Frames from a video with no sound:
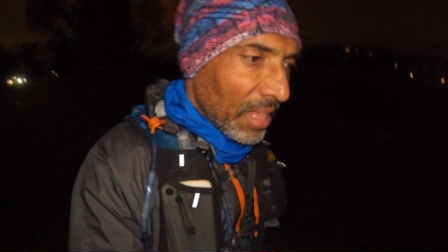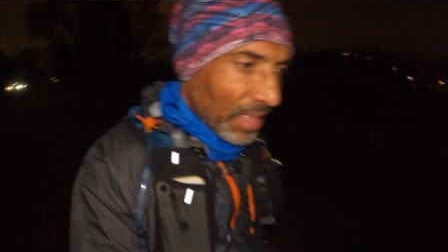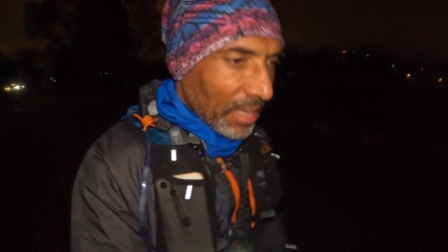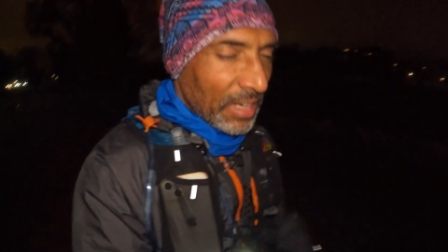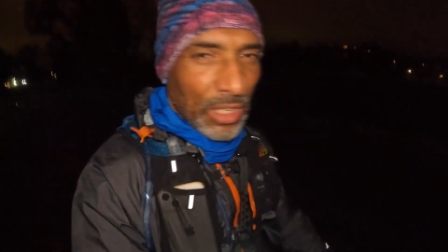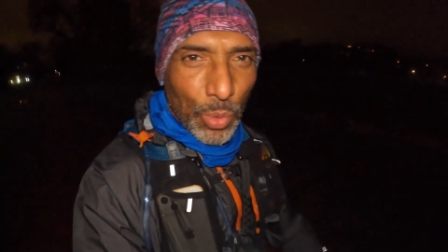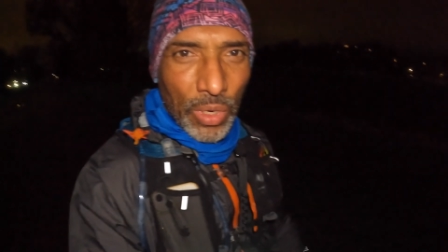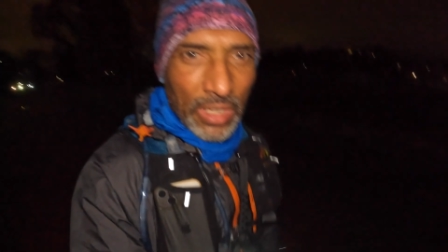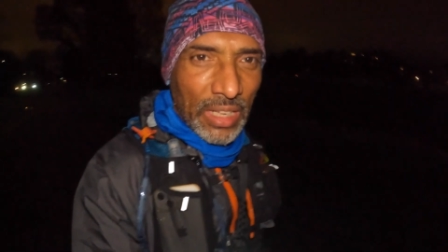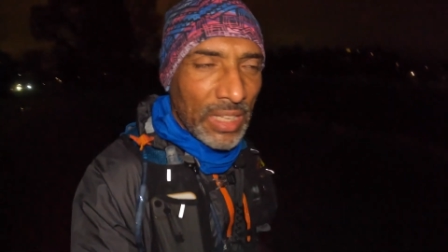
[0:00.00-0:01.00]
it is what
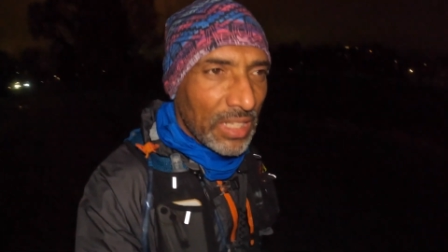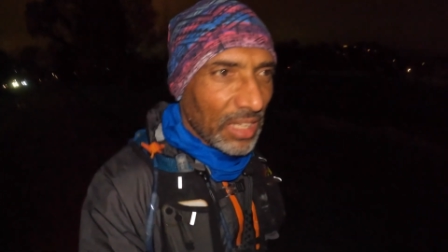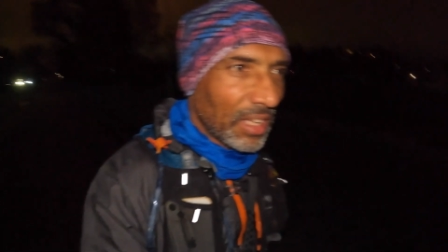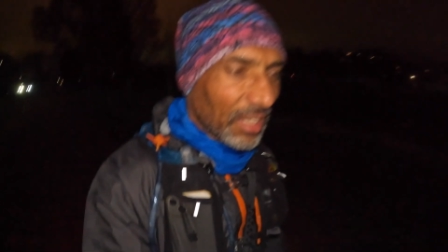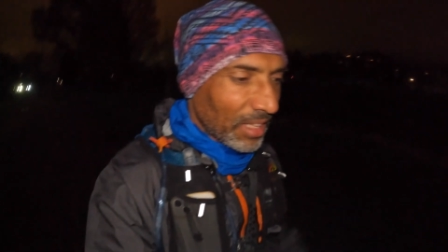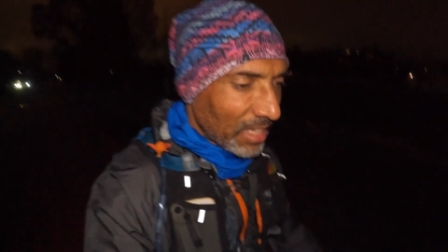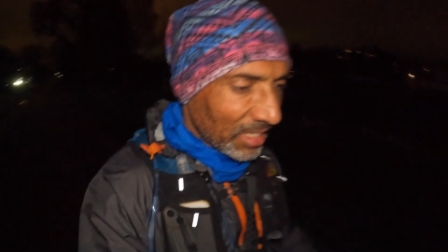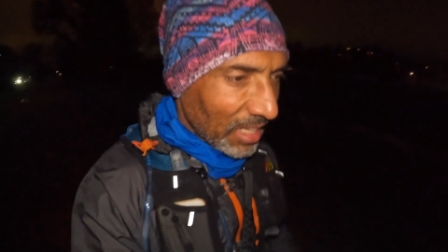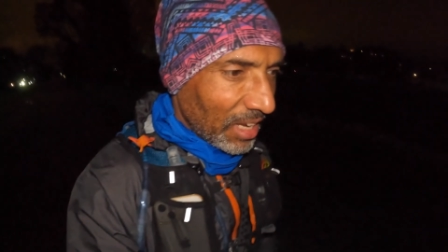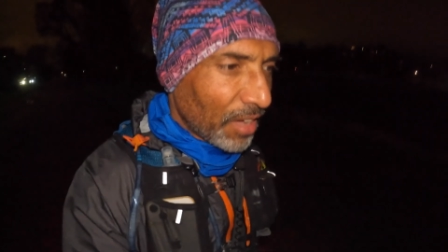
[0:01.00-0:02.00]
it is. That's
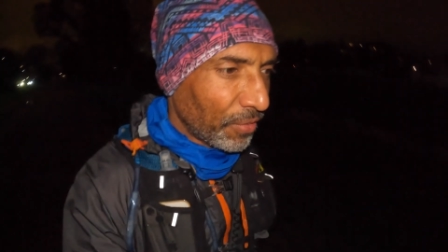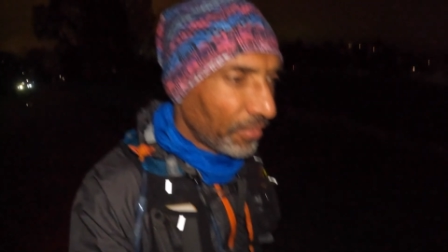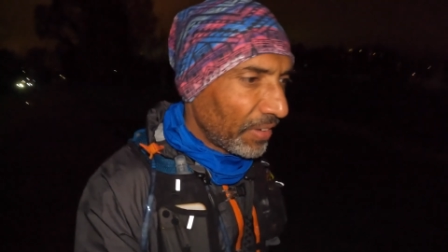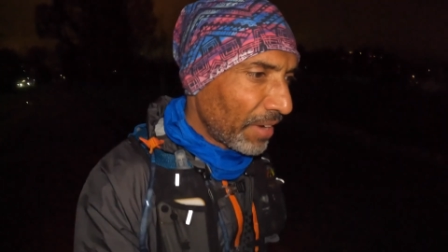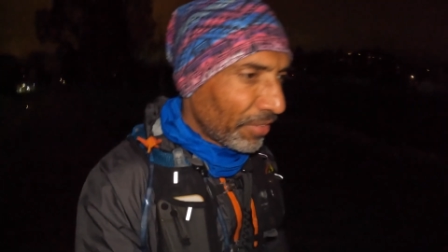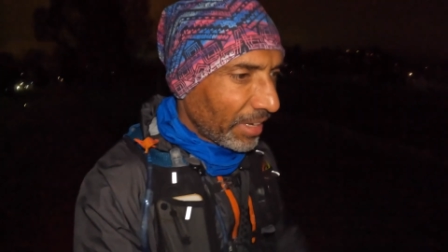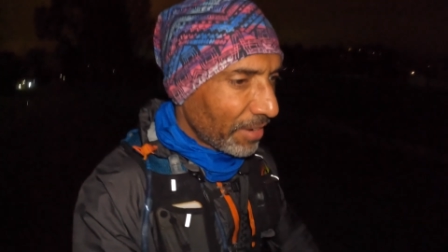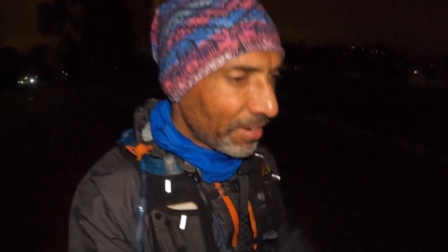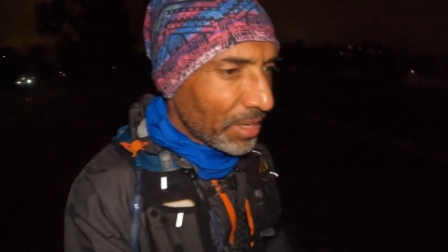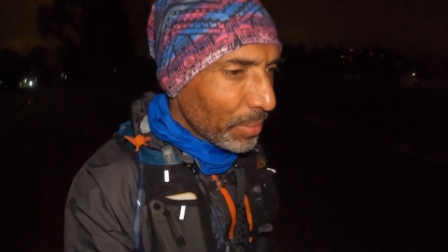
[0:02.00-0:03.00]
the life of an everyday
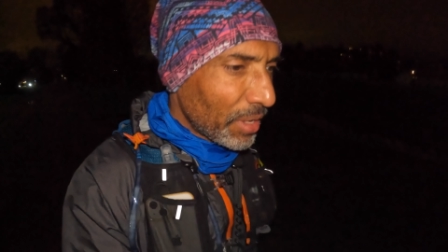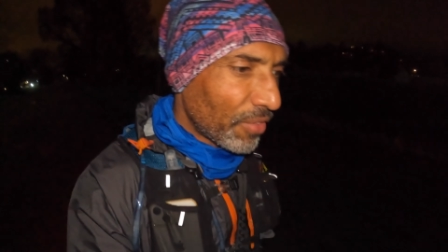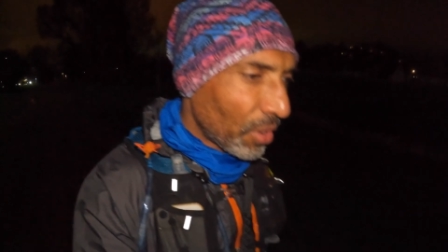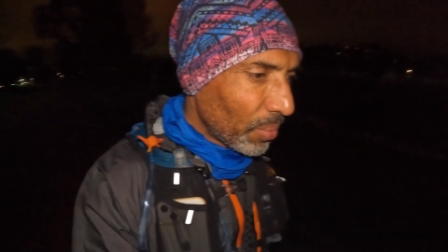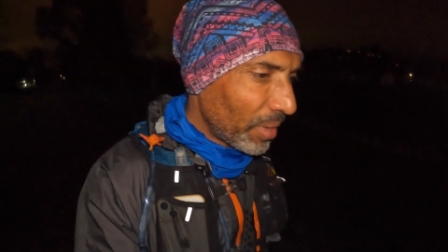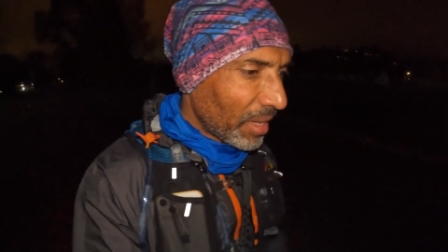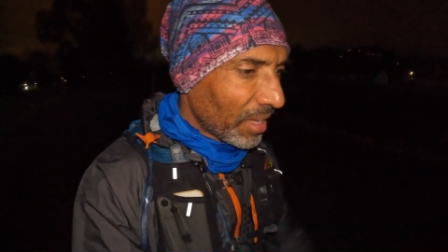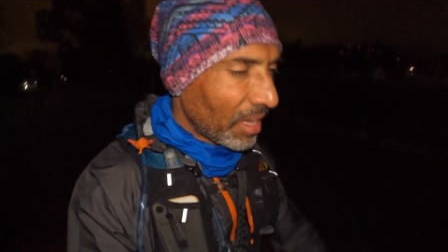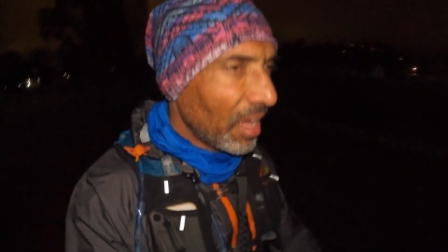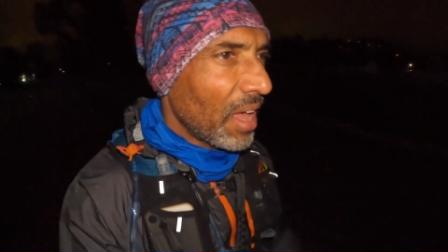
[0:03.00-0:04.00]
runner when you've got work
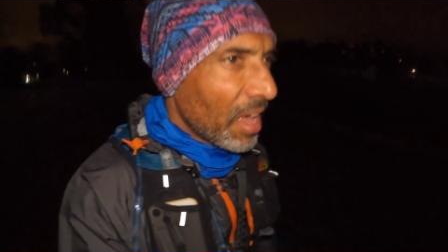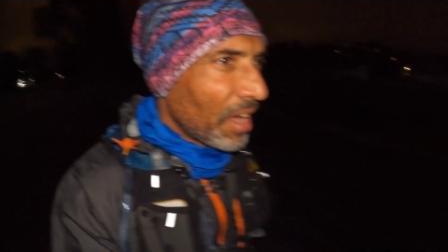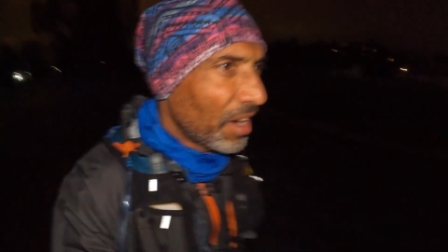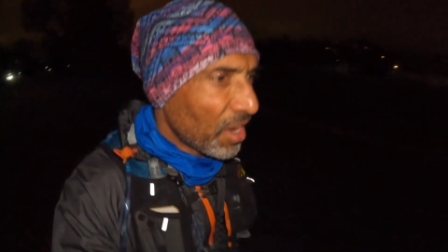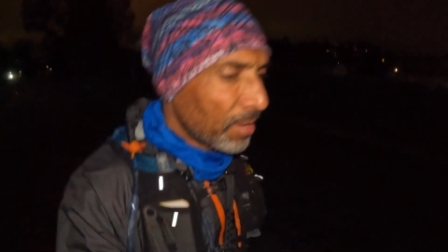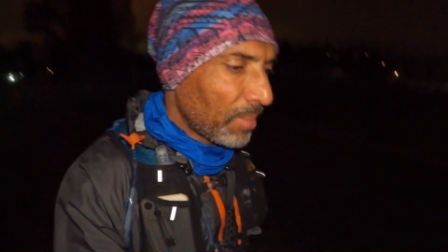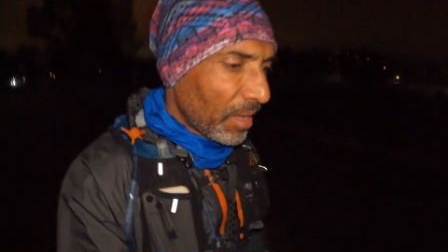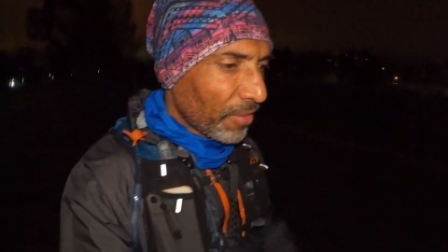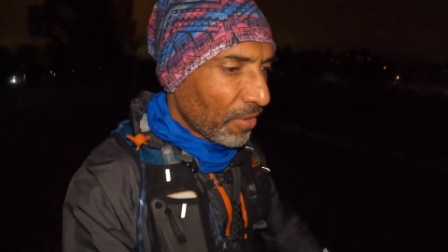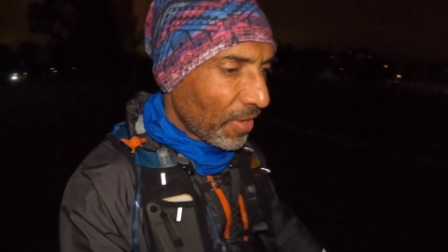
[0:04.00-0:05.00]
and home
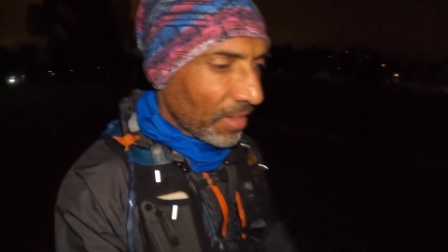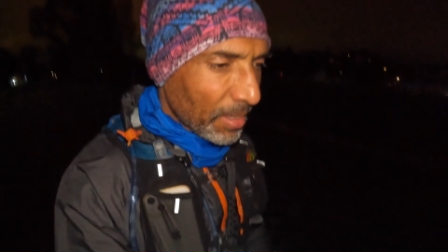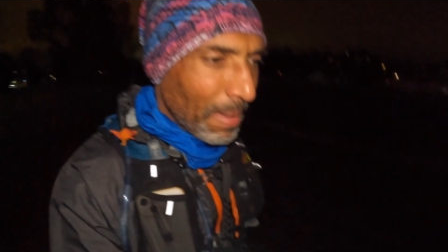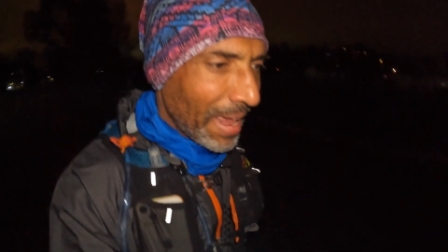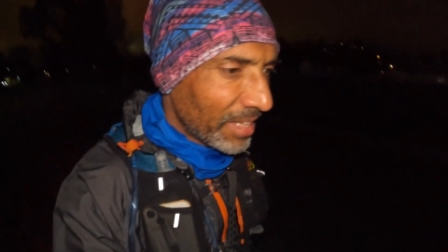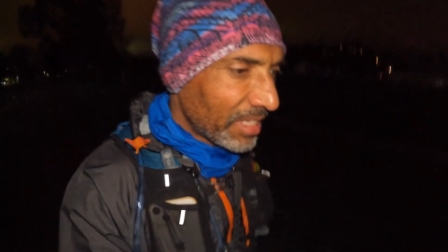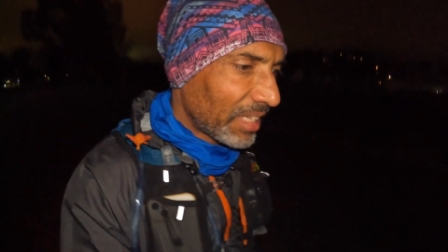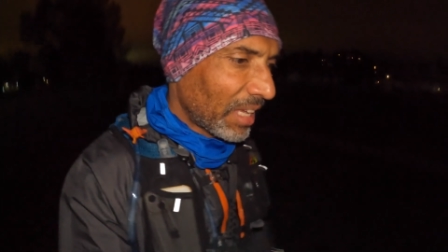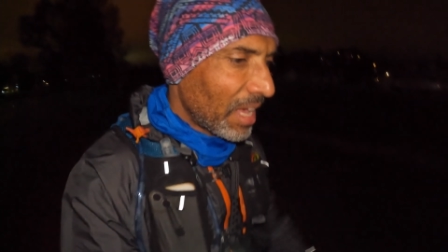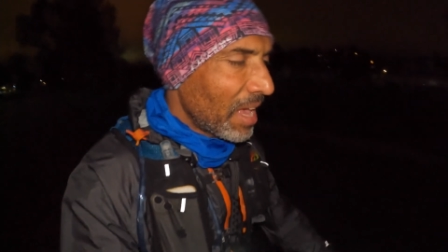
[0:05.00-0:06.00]
life to balance.
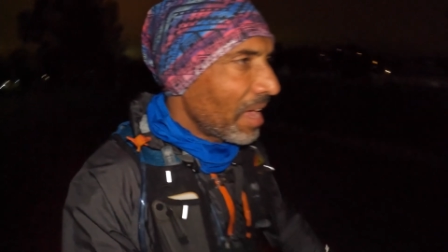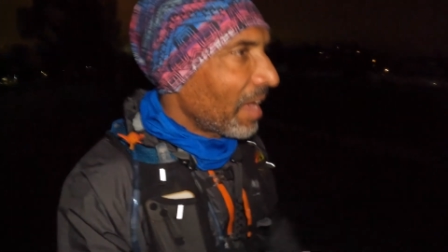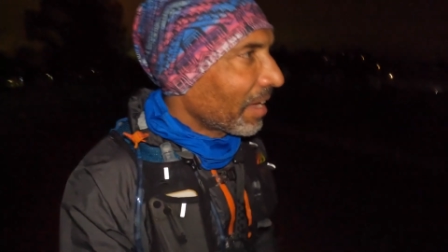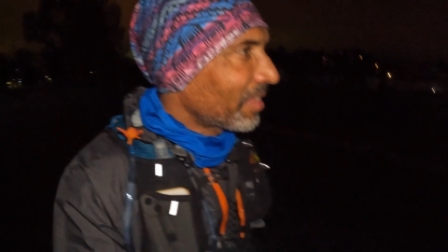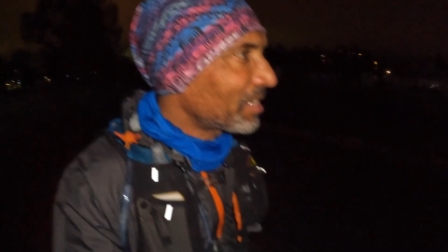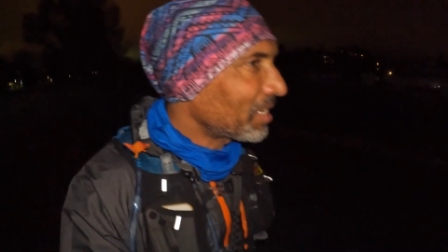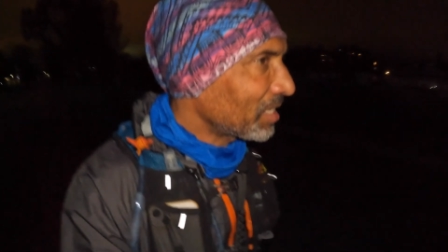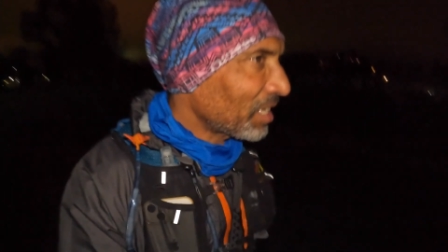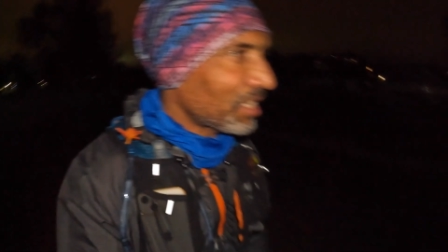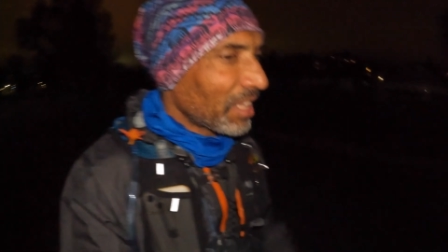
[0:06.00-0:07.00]
And this is
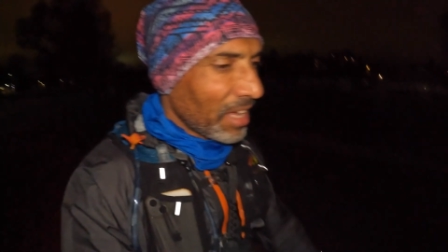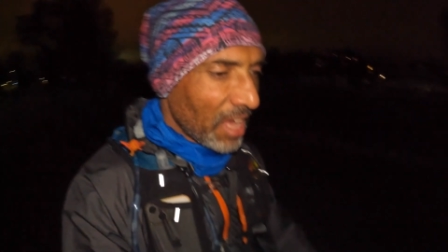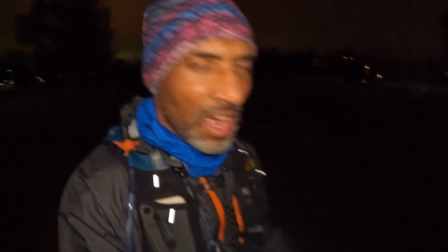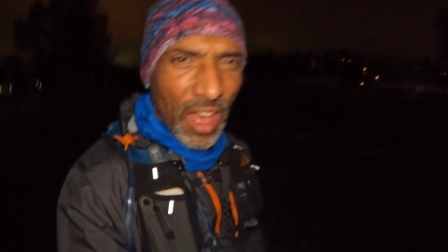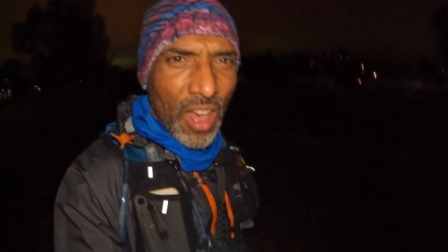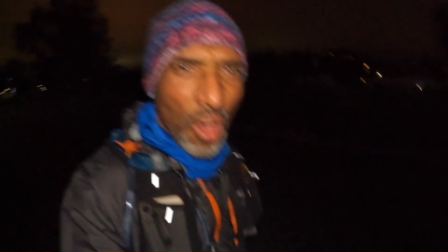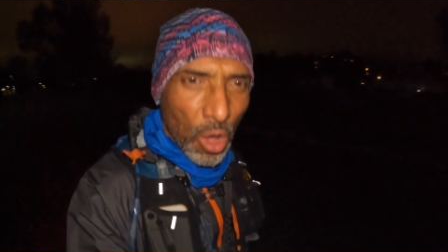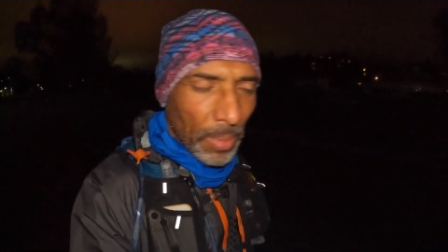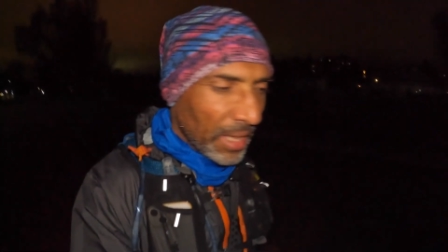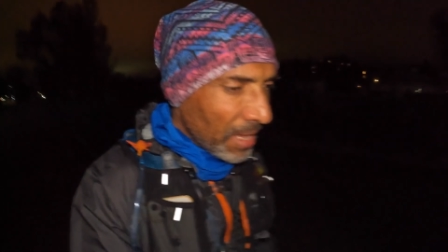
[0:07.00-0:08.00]
just a
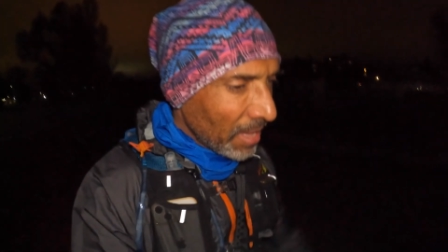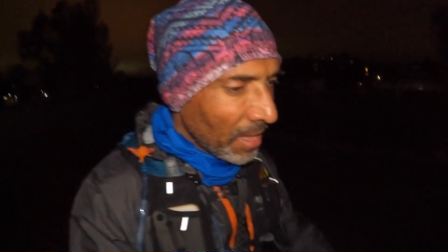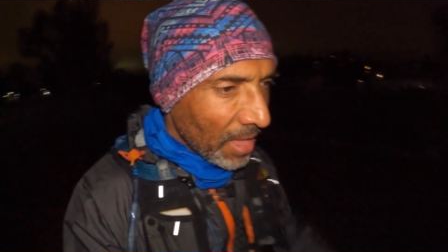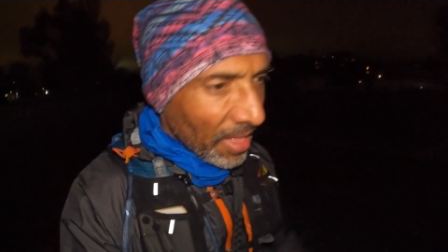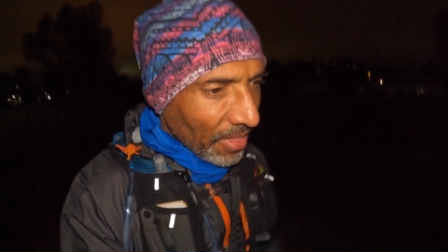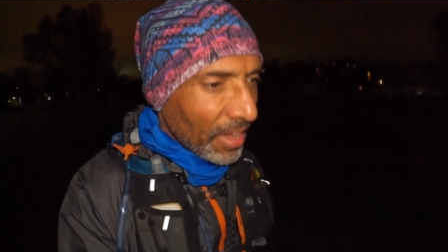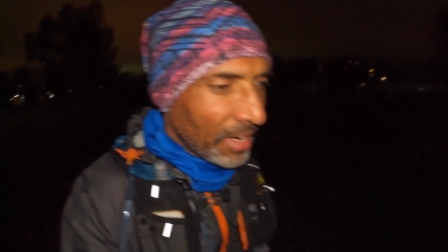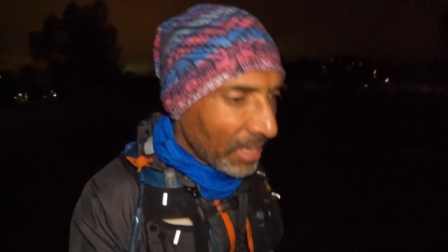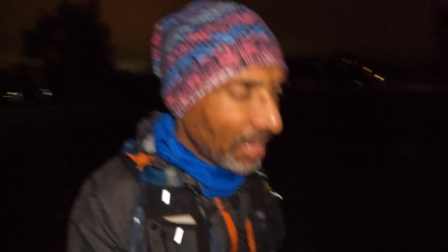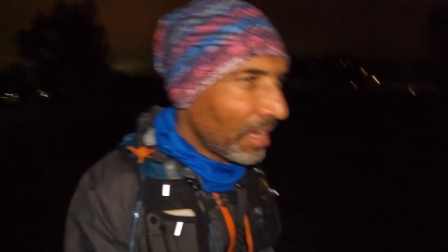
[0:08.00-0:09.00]
hobby, then